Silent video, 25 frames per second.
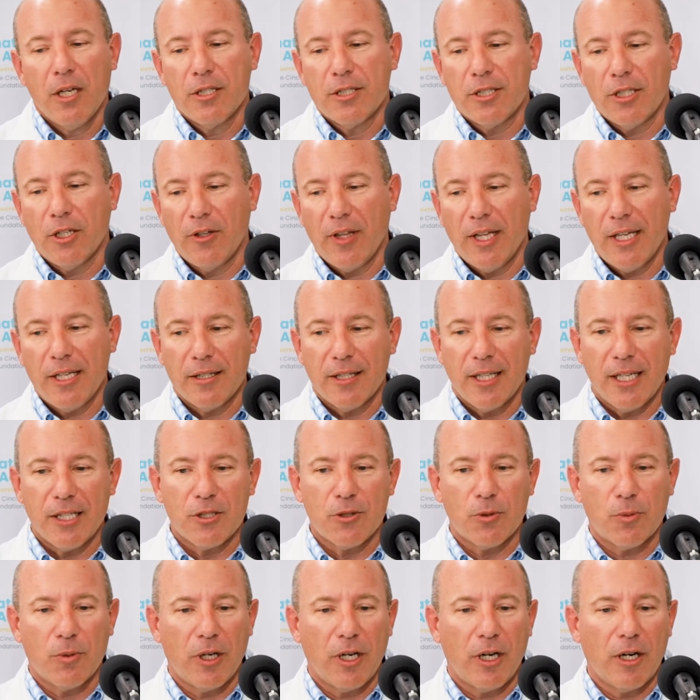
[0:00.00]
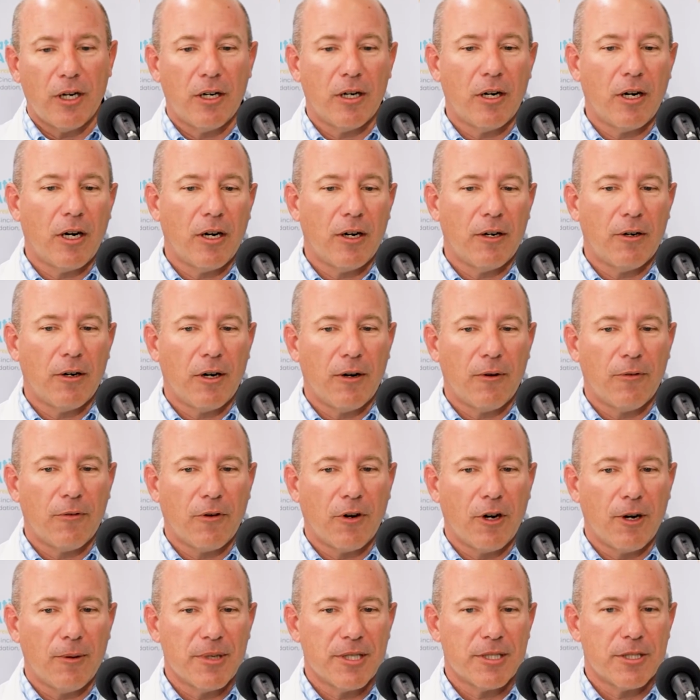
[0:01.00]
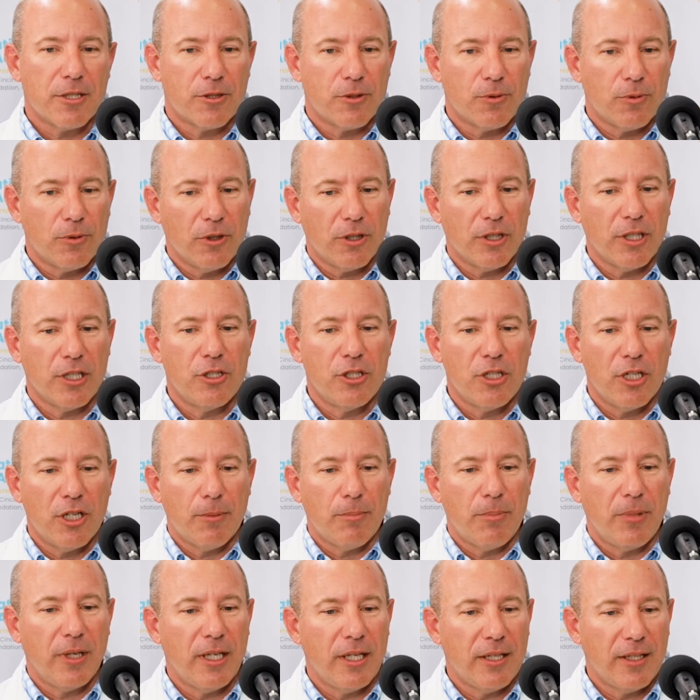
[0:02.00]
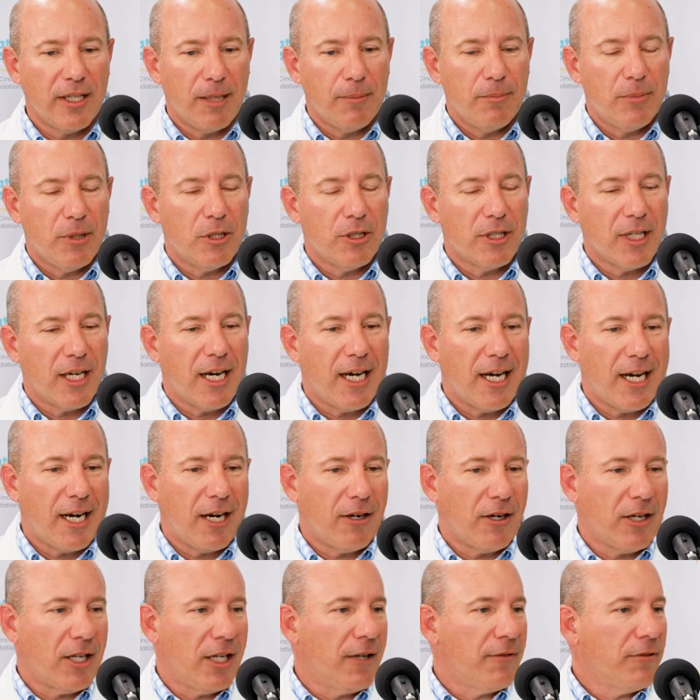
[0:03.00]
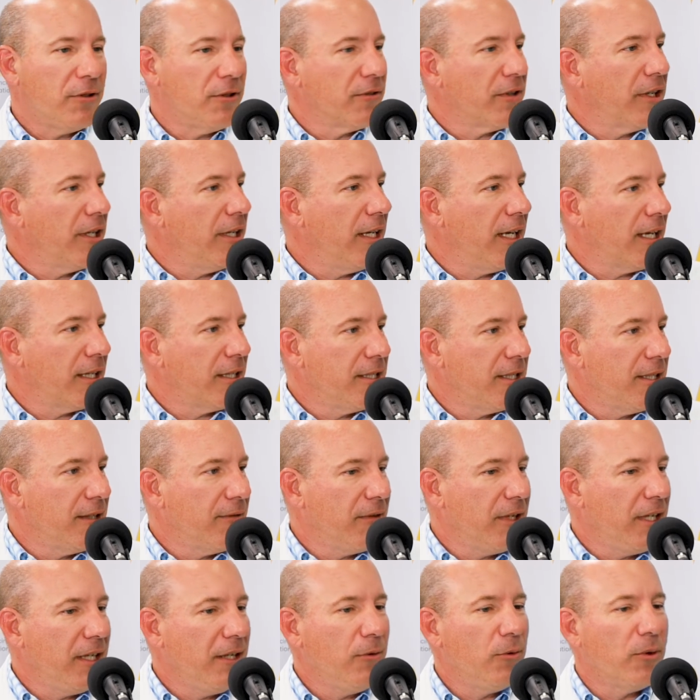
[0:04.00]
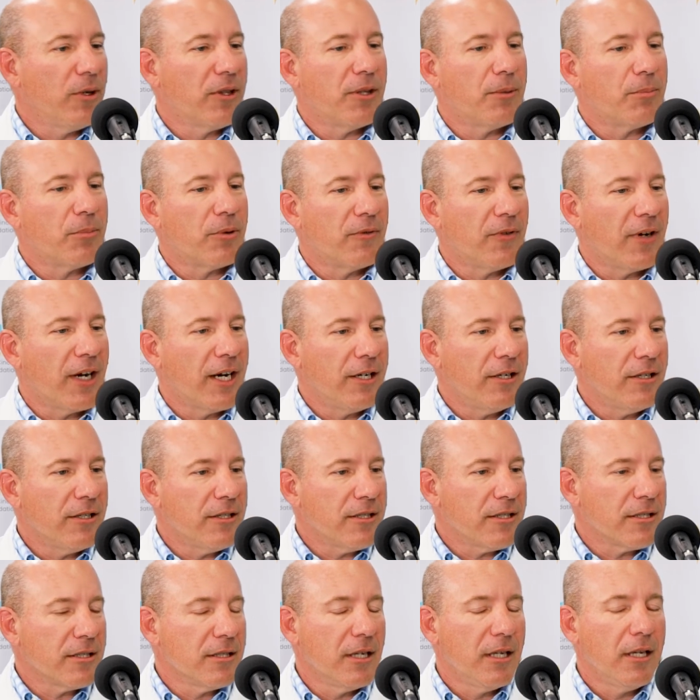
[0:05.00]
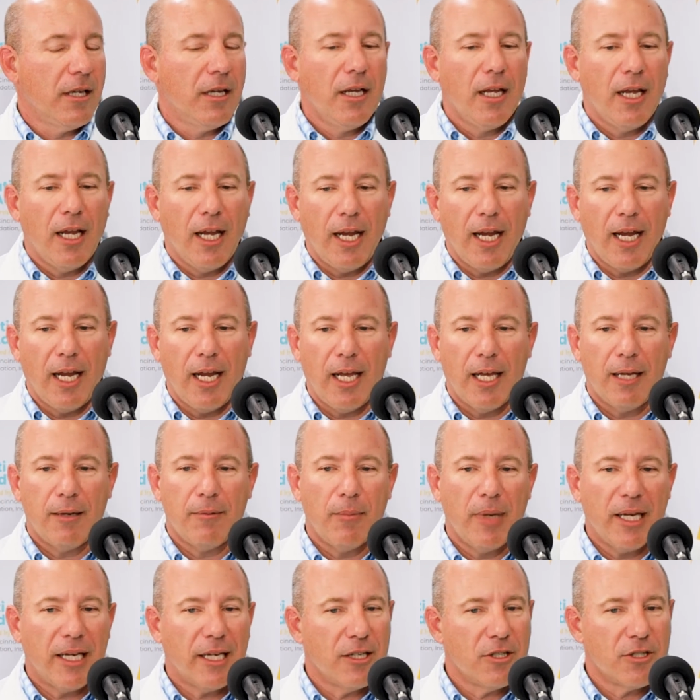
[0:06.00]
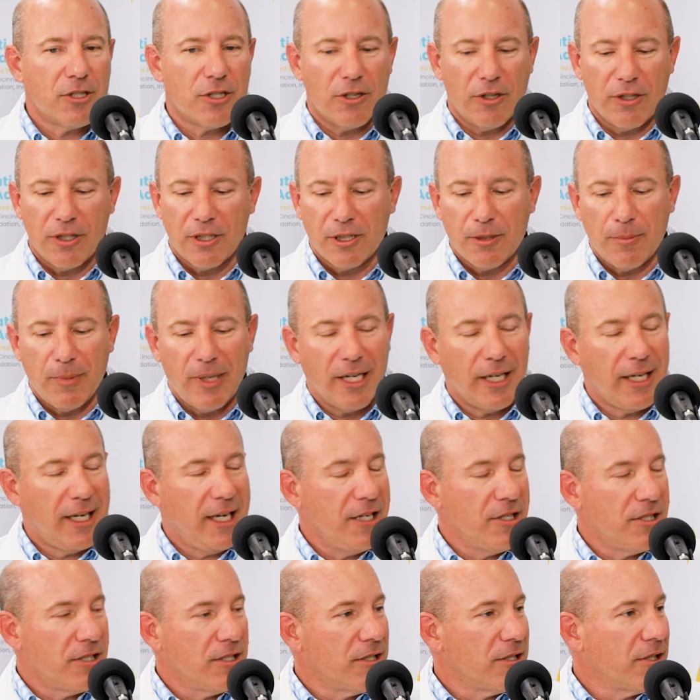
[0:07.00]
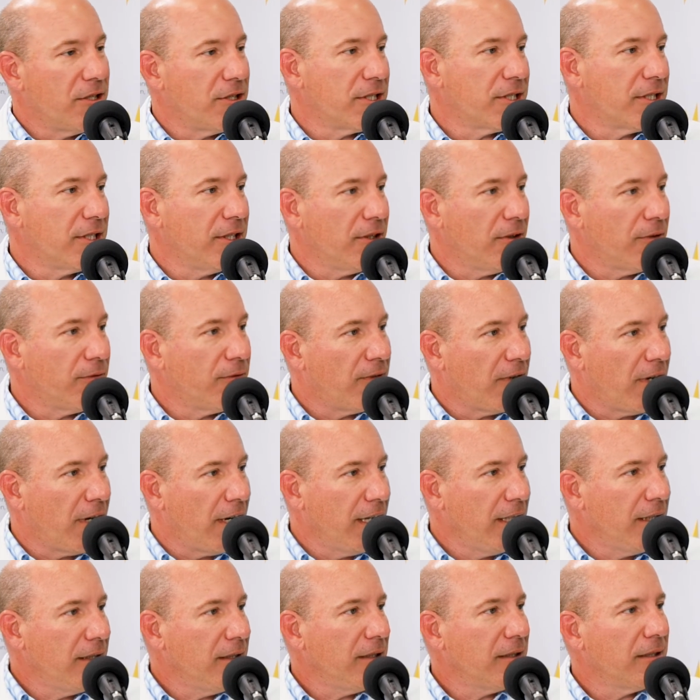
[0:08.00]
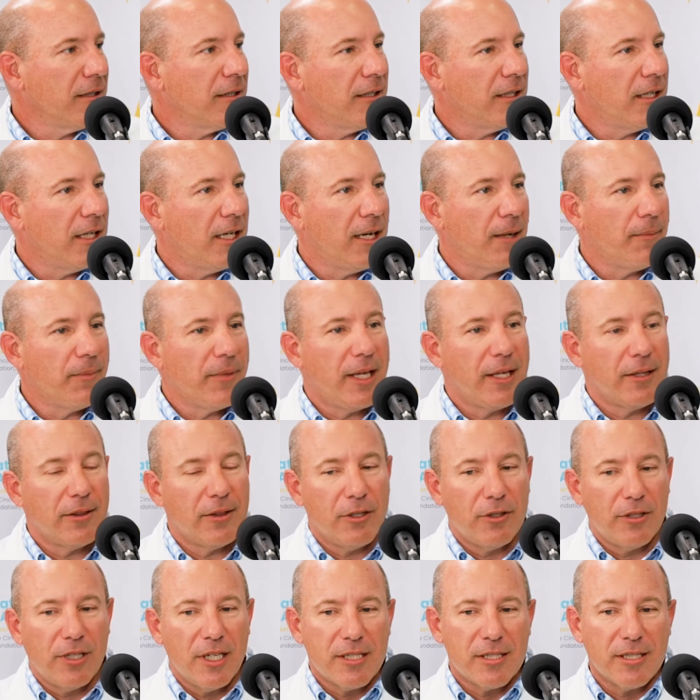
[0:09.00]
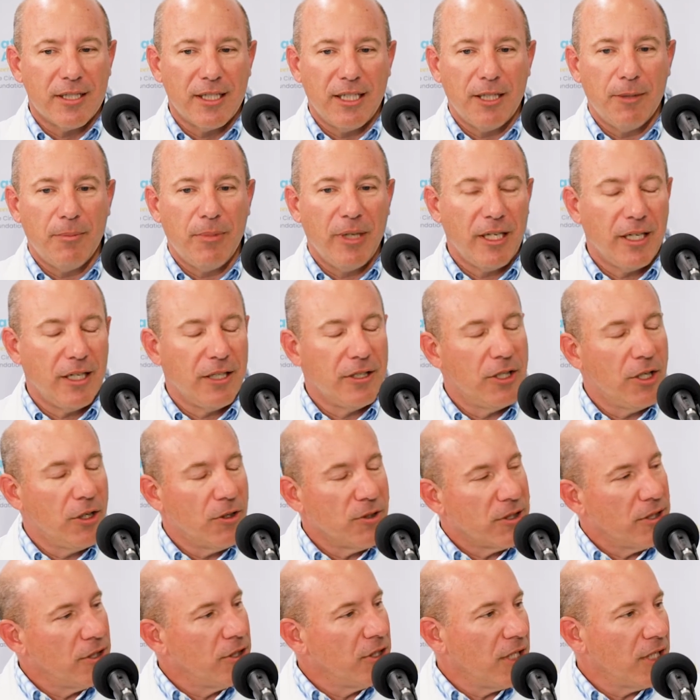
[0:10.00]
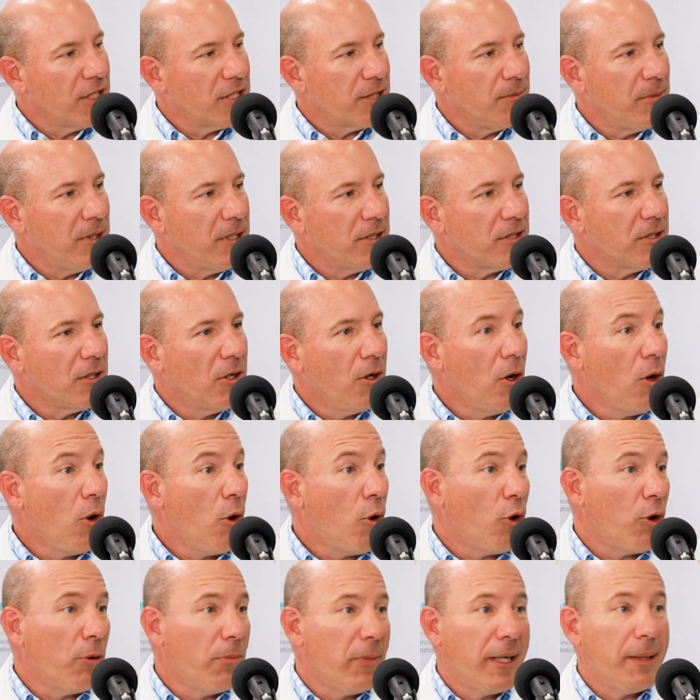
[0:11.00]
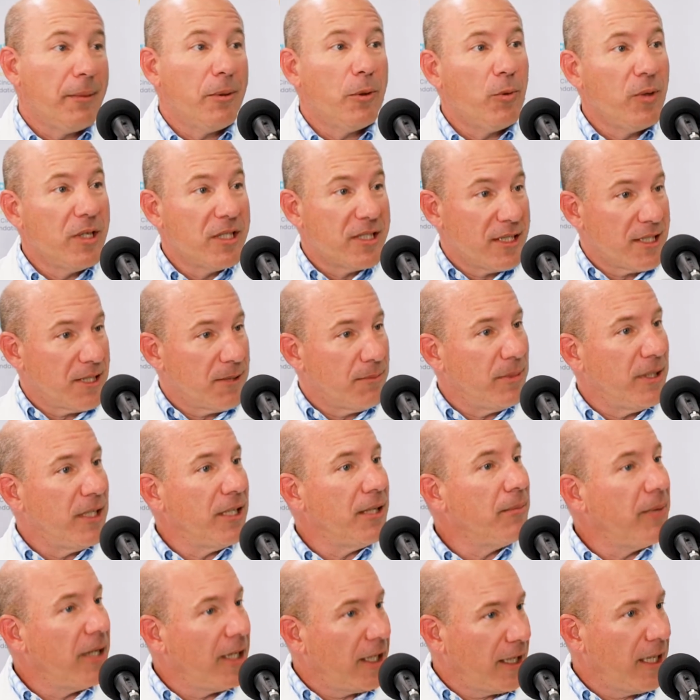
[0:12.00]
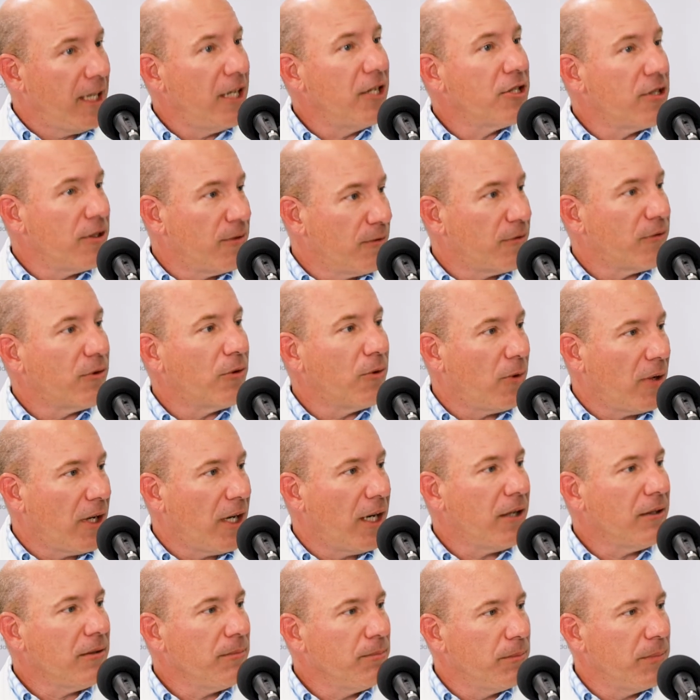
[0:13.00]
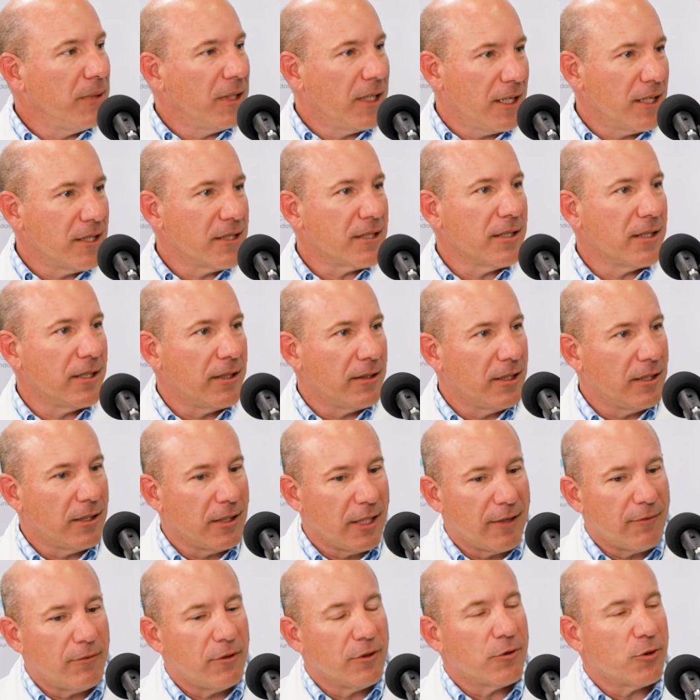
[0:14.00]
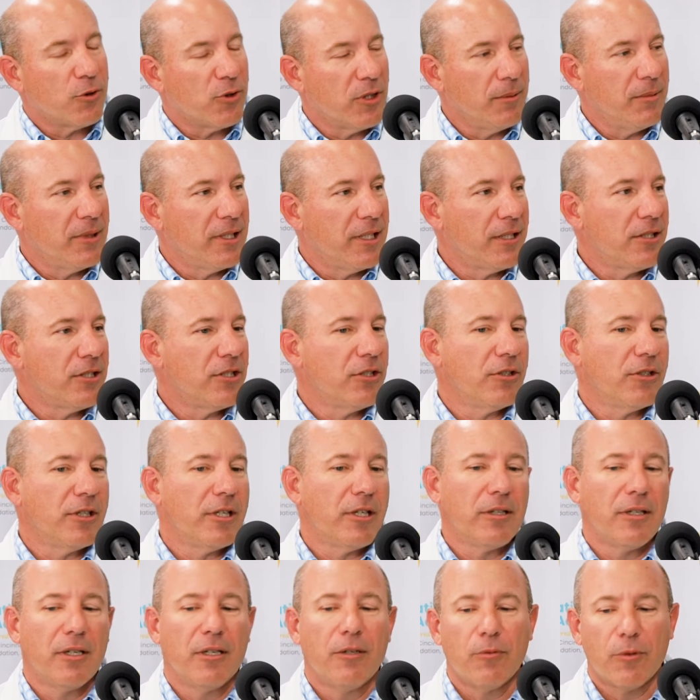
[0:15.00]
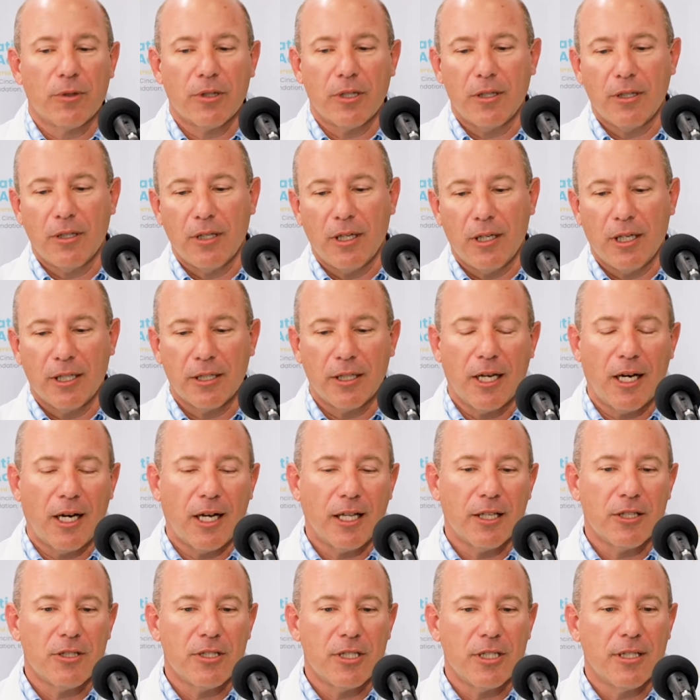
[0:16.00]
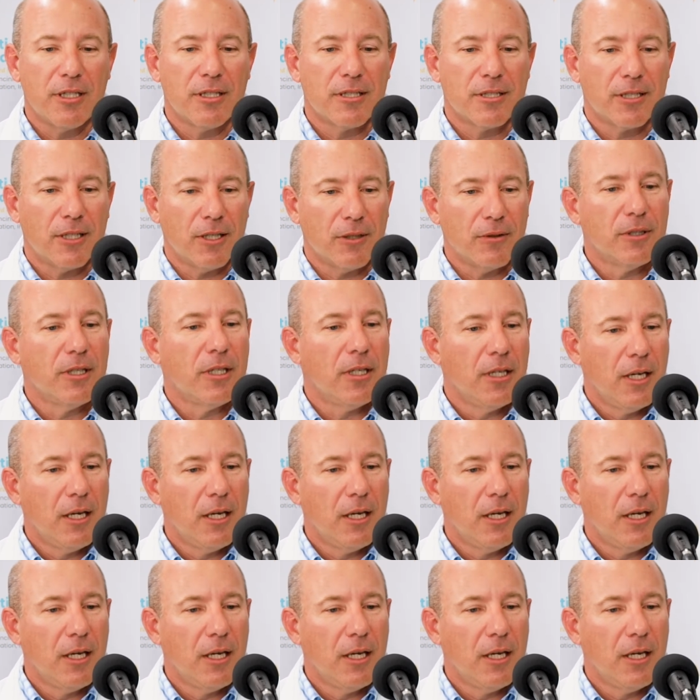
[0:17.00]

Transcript: So that's where our pharmacists really jump in. They build a higher level of connectivity with the providers and making sure that the medications are still fine, that there doesn't need to be any dose adjustments, or maybe we suspend a medication for a while because of the level of treatment that you're on with oncology. So